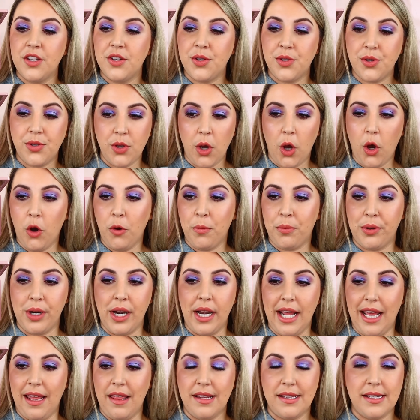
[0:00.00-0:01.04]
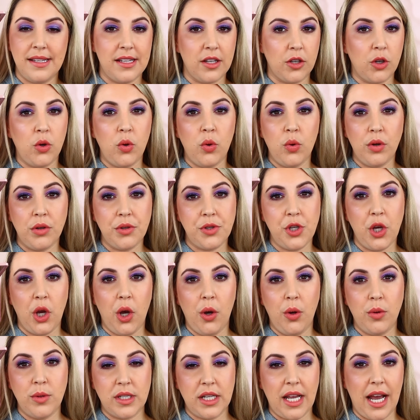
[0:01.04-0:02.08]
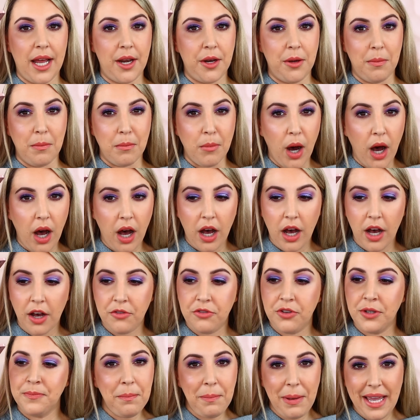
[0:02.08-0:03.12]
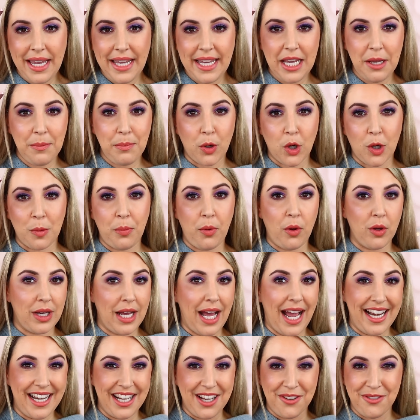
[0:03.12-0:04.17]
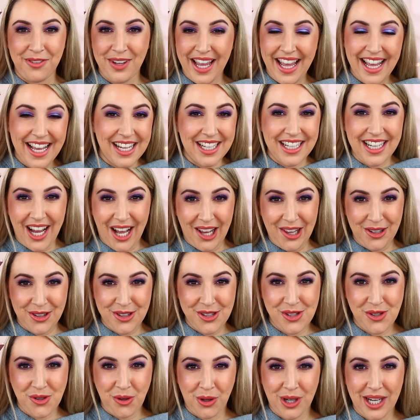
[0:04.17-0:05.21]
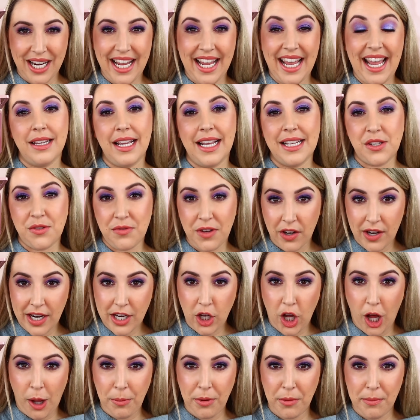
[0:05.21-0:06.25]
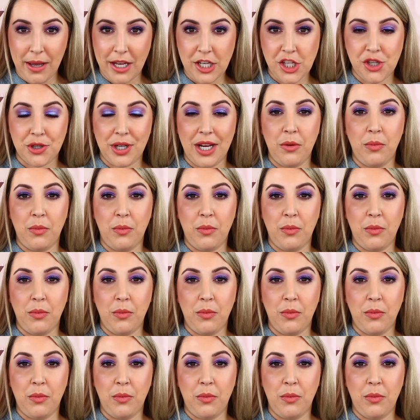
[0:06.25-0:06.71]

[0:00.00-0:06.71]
so pretty. This is a cool toned kind of mauve, pinky purple kind of color story. It's very complementary